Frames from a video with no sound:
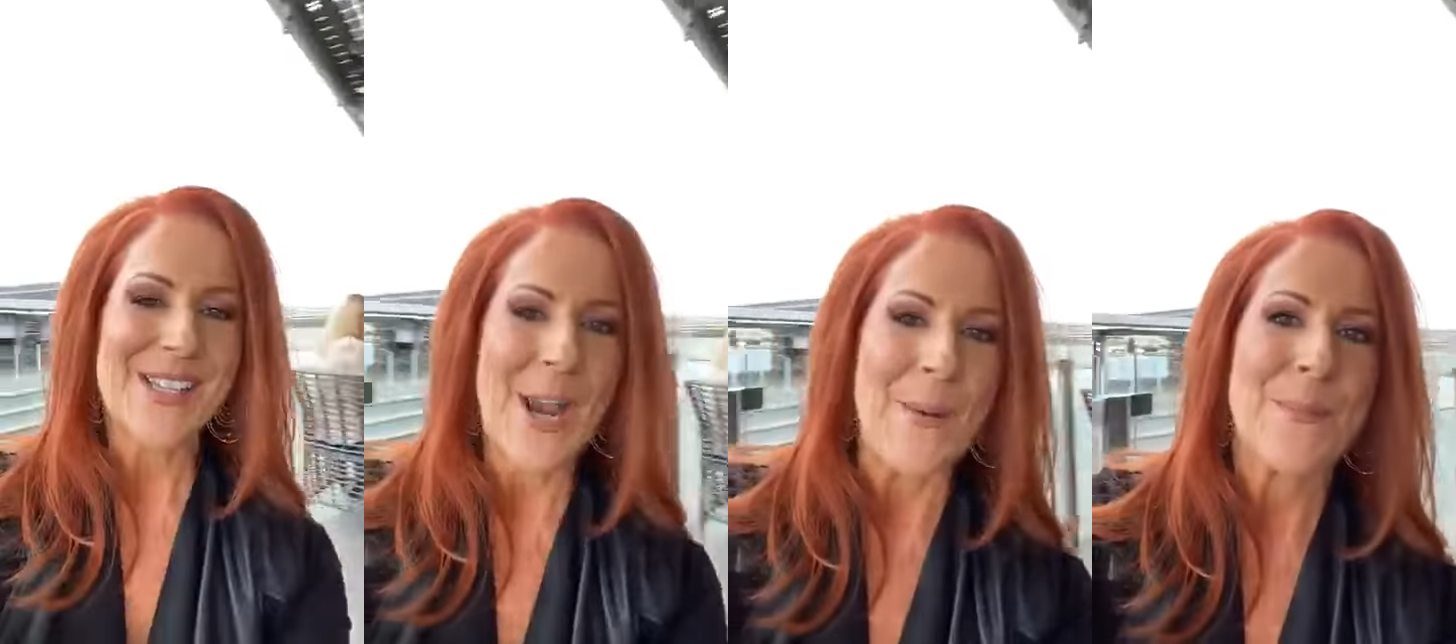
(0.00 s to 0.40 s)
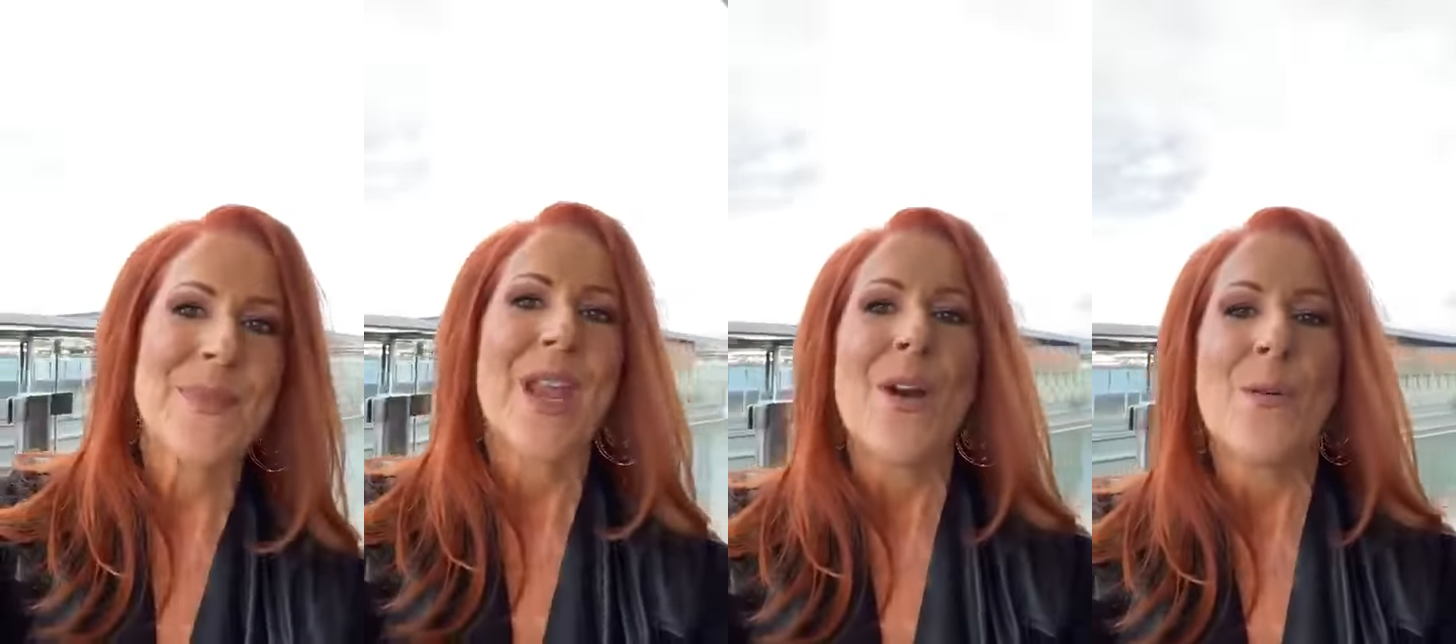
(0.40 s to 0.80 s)
So
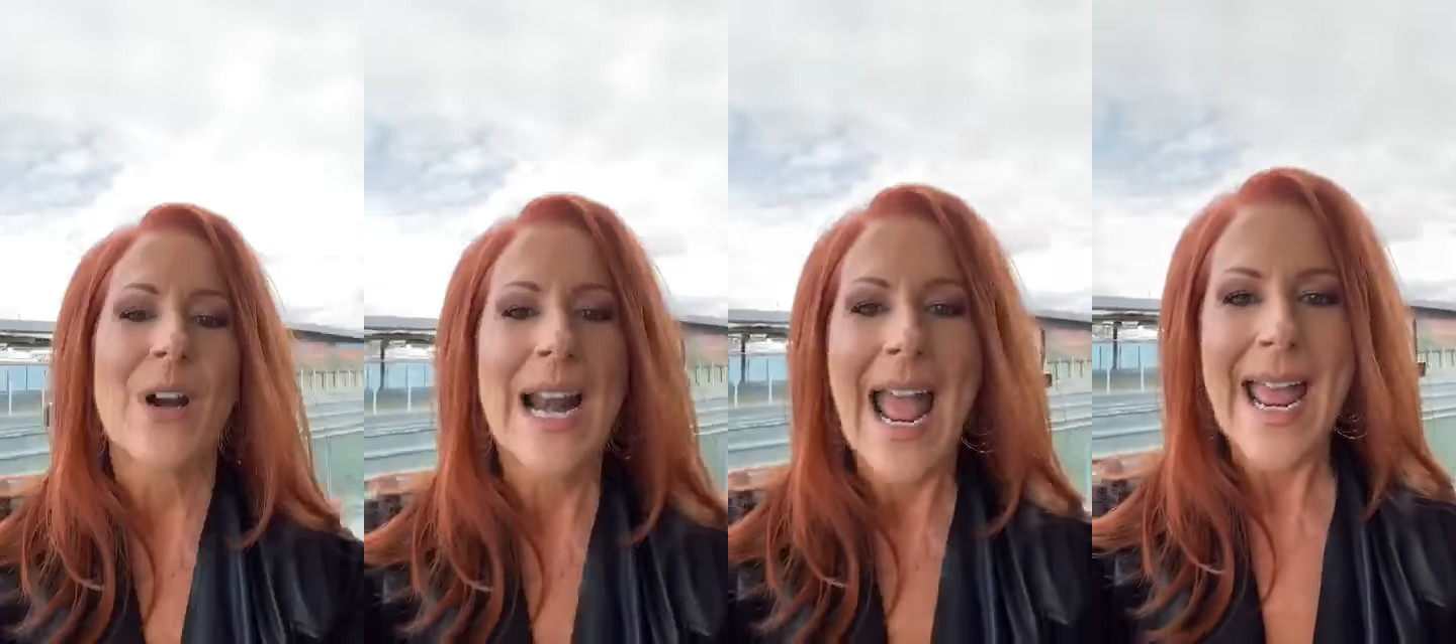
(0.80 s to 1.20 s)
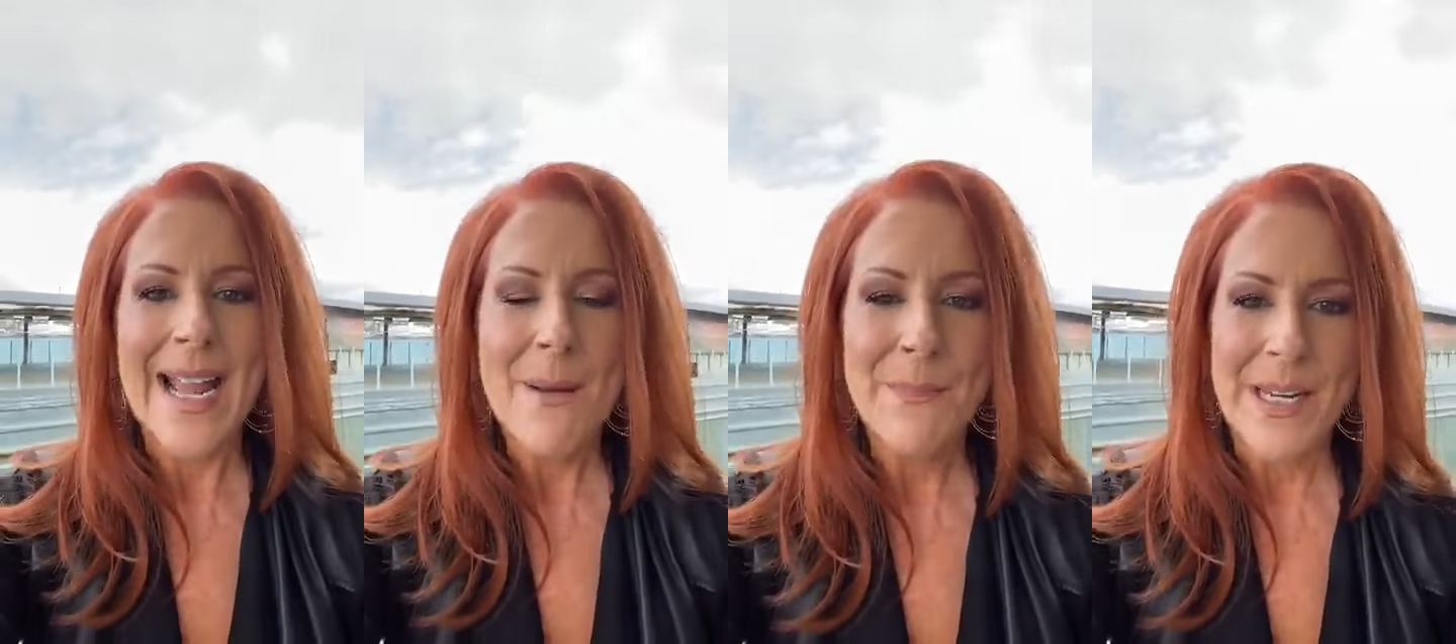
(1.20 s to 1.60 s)
we're gonna
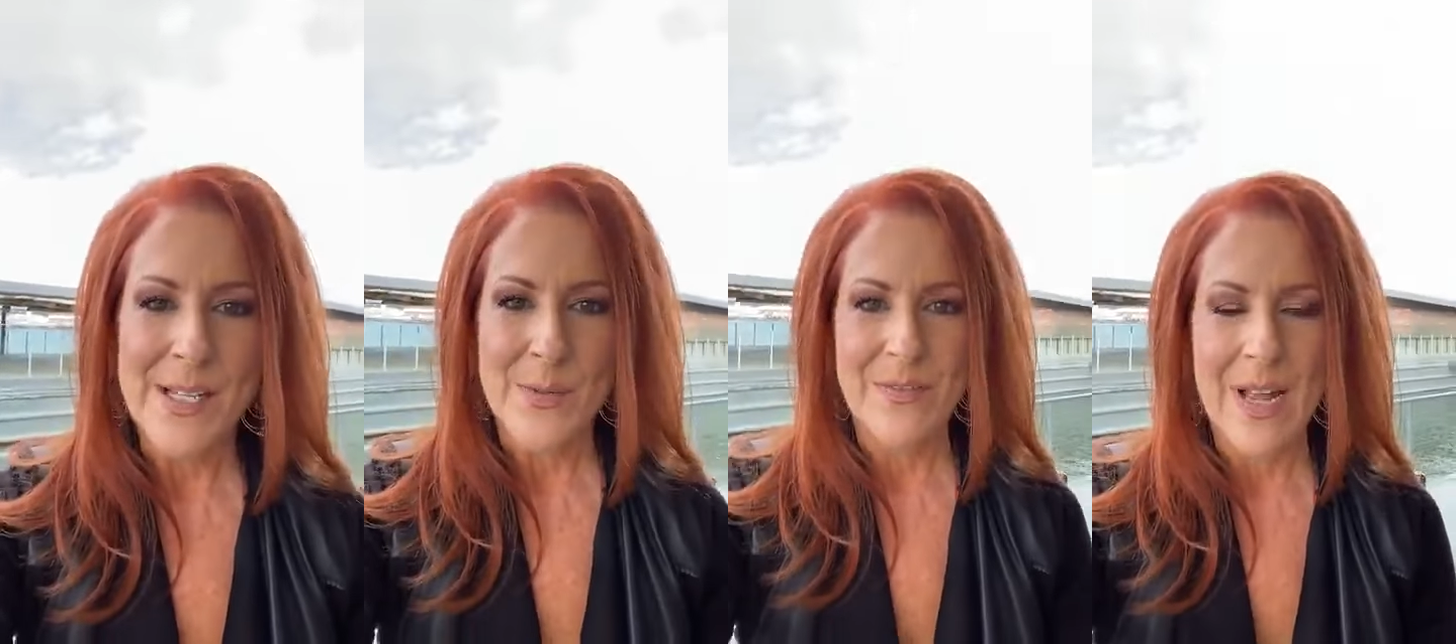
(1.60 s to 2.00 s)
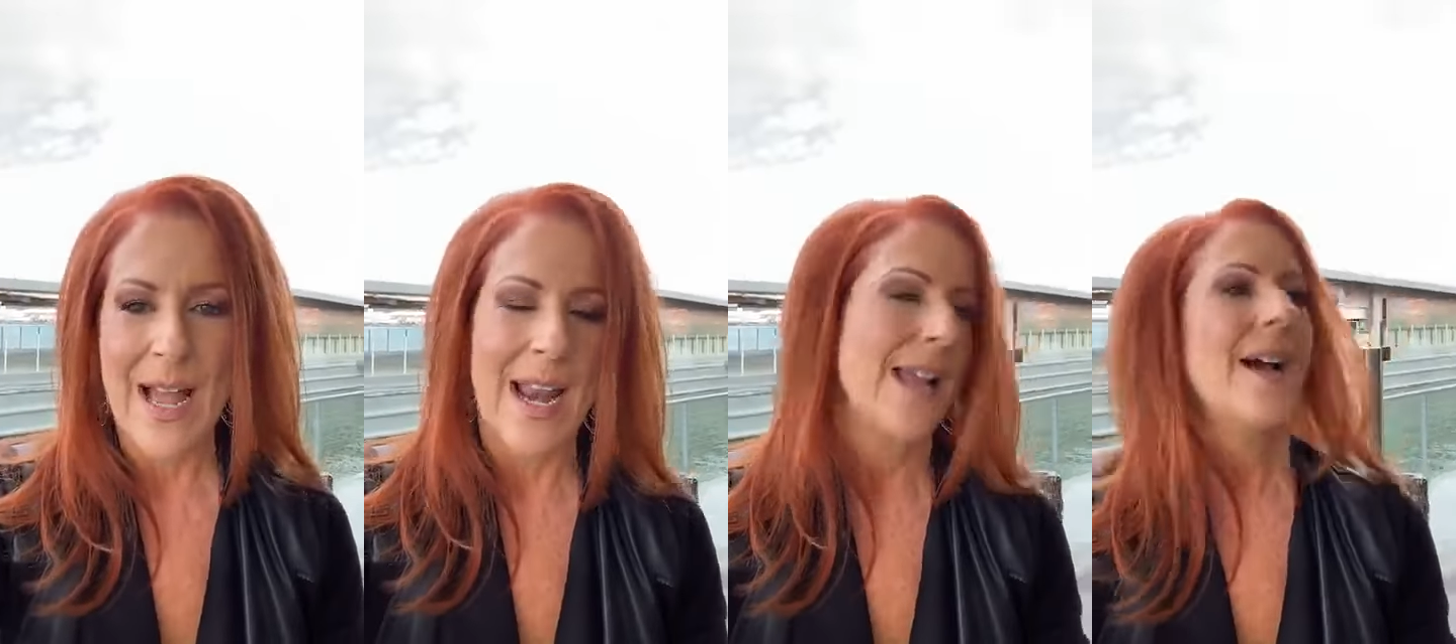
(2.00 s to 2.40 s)
hang up because we've
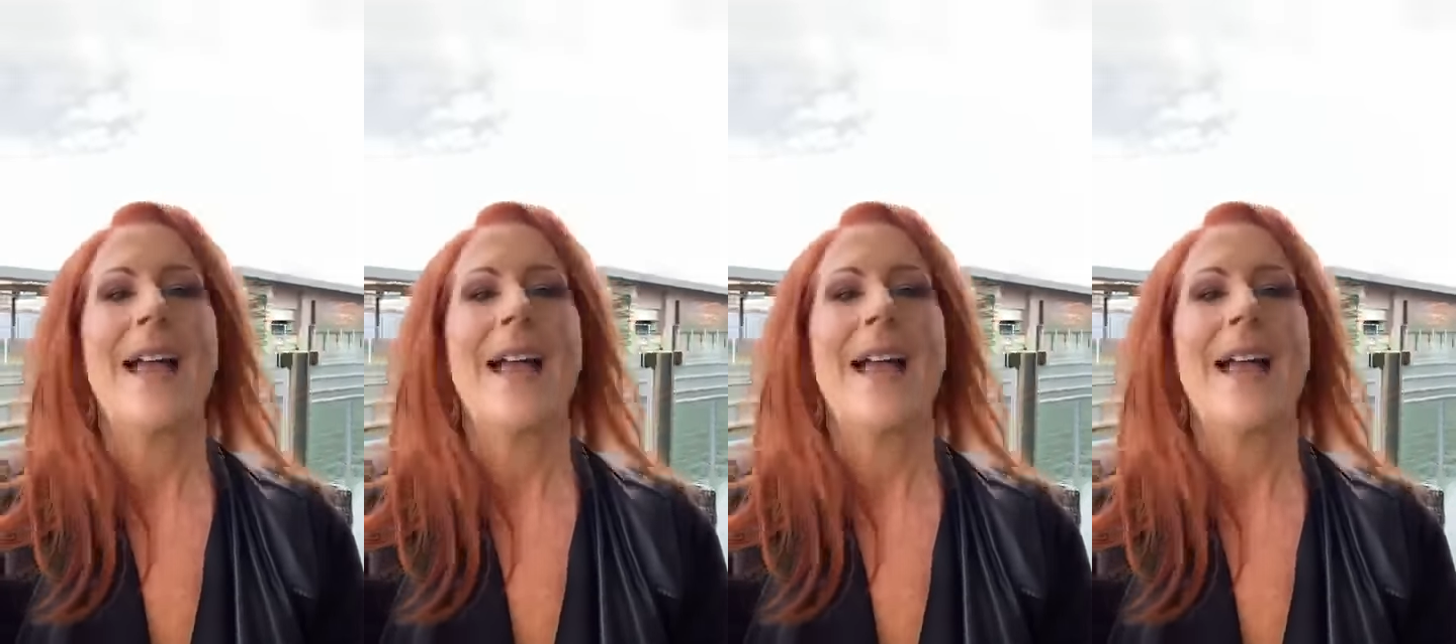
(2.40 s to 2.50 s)
got